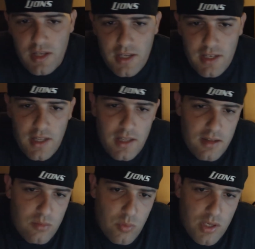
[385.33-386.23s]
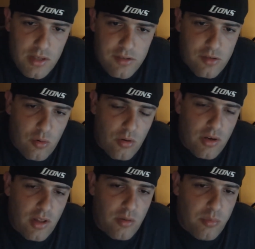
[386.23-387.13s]
And then we didn't score
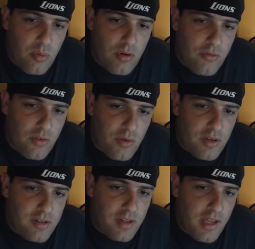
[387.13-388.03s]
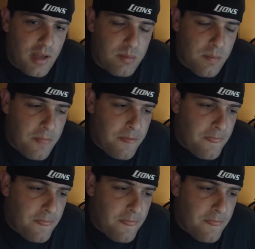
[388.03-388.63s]
another point for the rest of the game.